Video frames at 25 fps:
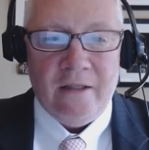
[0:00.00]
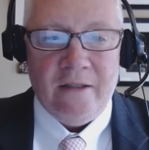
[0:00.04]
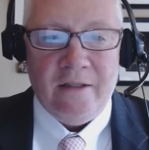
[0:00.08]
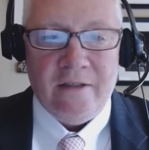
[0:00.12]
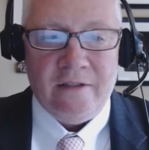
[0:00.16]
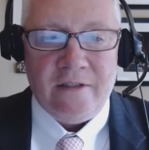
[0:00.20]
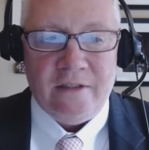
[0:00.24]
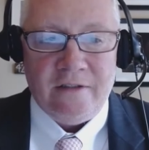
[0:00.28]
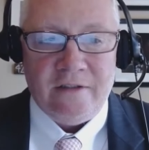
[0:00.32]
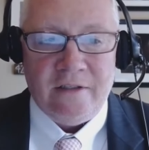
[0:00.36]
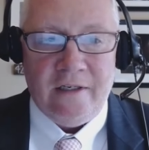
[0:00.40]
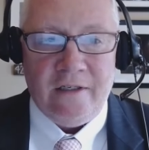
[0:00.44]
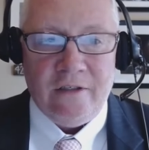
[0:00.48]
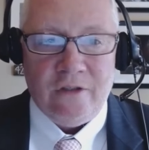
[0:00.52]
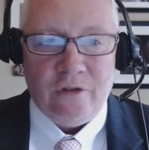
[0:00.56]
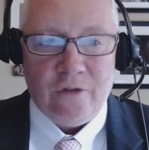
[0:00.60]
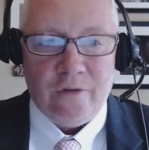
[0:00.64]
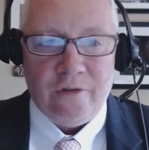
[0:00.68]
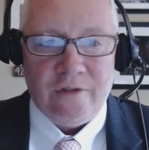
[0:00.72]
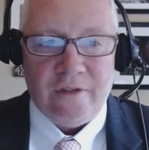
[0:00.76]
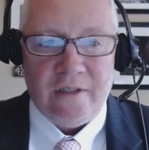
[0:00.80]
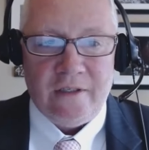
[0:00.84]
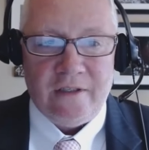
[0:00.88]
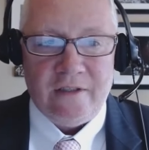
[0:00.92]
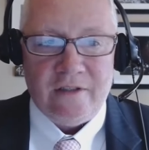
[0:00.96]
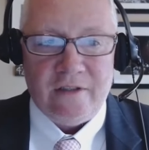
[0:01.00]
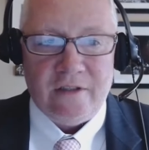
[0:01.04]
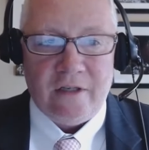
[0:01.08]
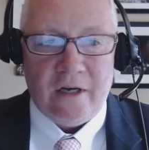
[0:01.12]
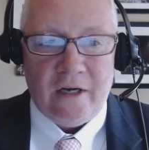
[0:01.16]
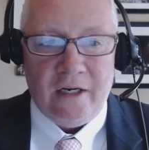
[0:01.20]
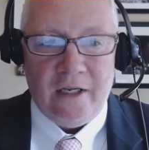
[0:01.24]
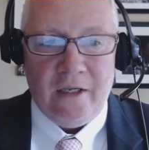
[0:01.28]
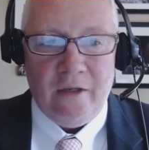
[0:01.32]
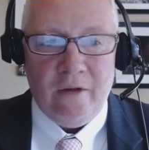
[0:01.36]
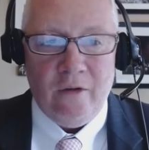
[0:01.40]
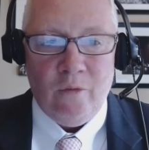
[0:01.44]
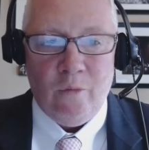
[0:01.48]
This is an interesting
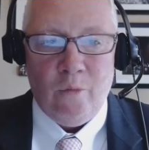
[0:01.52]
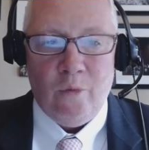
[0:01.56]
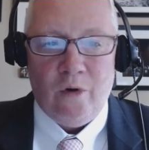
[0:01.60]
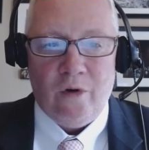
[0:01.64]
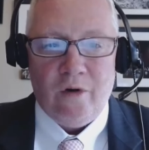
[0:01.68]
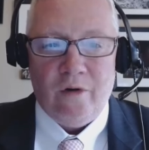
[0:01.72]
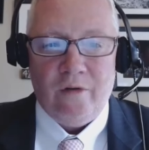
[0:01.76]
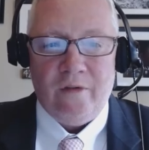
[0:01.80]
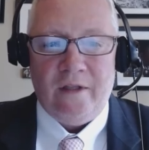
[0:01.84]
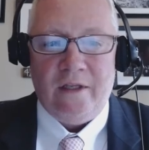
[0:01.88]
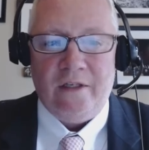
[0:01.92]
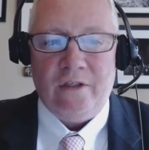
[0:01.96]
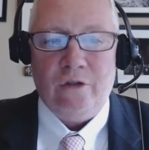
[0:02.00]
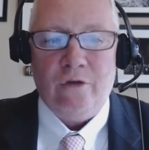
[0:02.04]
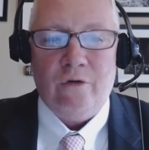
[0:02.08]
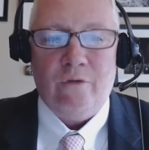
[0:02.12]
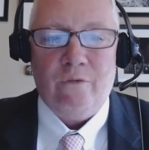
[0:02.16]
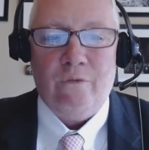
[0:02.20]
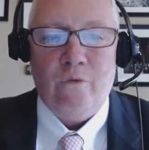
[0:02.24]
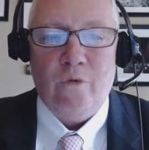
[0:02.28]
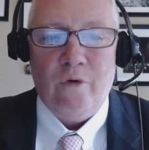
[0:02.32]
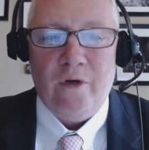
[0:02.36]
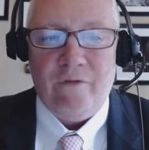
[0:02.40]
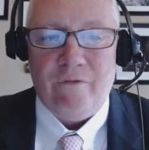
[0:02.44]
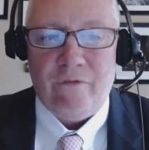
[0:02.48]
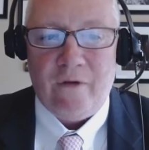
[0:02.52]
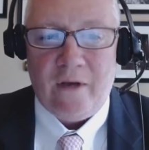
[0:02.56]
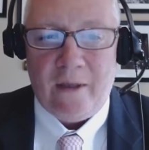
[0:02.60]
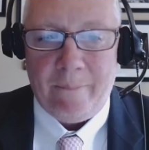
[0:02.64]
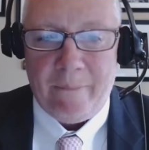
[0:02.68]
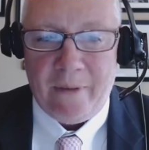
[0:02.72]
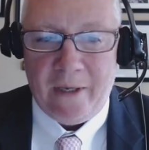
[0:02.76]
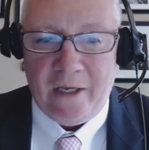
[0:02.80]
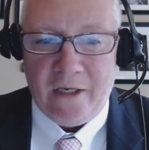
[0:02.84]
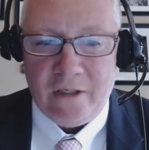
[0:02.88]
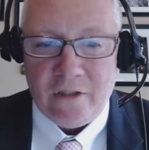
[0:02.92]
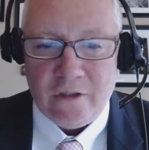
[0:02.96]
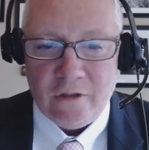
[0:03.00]
study where they took 45
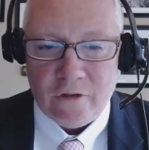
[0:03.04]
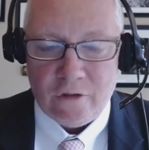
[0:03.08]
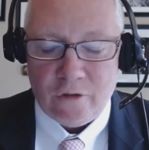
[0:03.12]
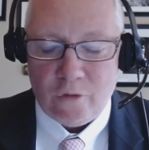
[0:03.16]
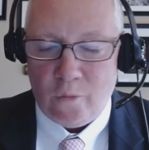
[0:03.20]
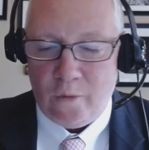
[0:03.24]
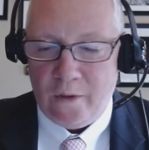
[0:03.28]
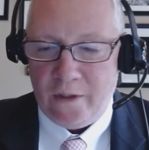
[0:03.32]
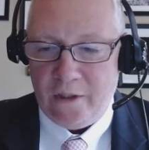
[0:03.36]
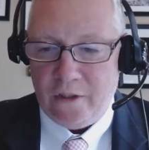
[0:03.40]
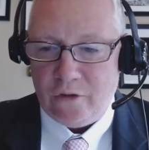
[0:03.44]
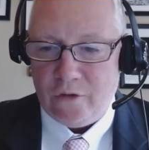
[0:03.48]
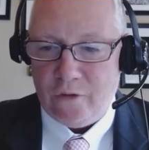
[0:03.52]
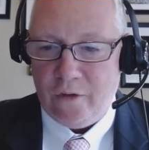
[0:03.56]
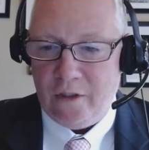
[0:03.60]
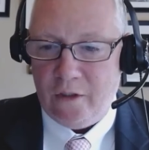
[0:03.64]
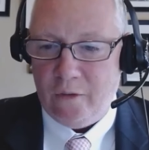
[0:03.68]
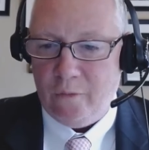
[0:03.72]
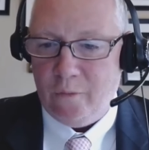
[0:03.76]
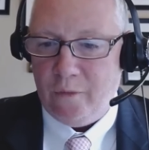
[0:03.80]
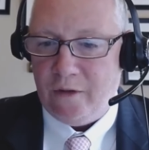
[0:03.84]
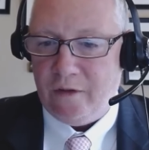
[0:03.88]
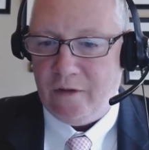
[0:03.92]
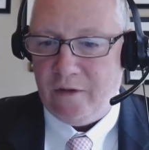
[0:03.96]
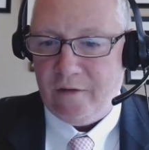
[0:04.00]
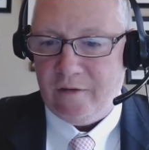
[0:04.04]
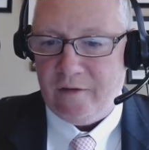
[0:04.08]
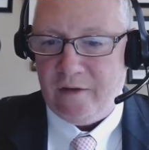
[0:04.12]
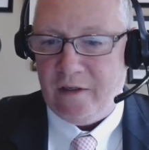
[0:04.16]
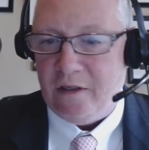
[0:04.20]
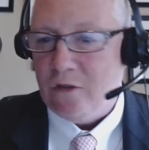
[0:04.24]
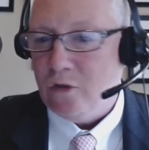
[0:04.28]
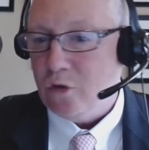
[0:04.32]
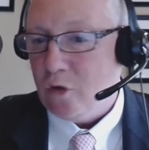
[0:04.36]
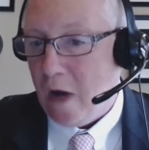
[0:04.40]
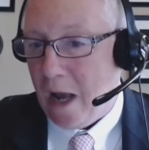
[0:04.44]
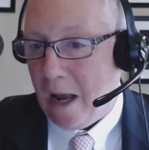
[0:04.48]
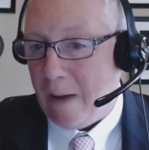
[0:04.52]
patients, 20 treated with this
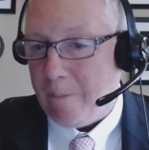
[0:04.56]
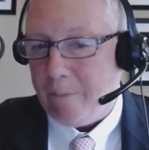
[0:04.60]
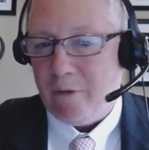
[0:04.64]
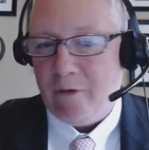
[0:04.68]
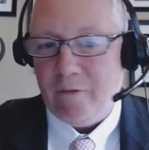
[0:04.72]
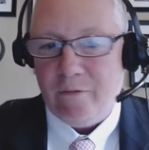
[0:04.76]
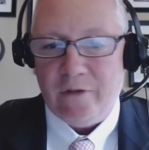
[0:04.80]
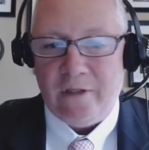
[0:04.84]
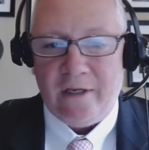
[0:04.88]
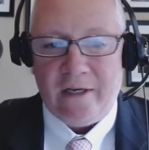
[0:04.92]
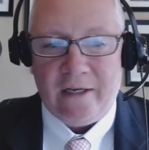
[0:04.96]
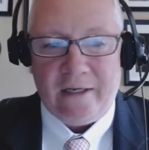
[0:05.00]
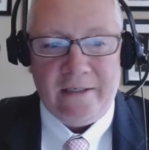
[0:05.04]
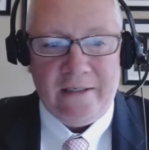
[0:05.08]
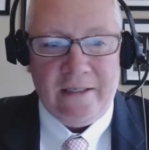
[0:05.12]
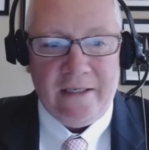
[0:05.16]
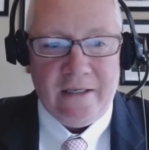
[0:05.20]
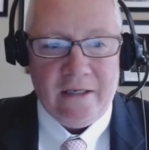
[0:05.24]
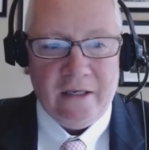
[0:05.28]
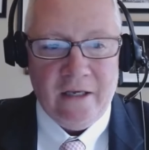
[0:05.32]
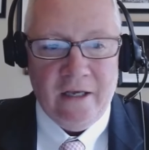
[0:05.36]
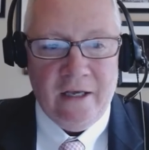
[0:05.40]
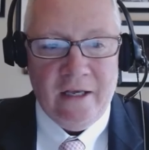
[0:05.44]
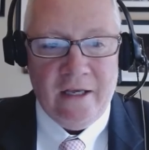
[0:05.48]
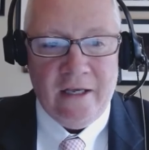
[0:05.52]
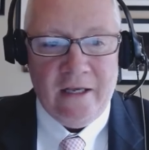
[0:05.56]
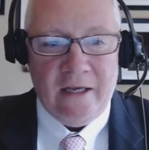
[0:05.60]
intraoperative technique,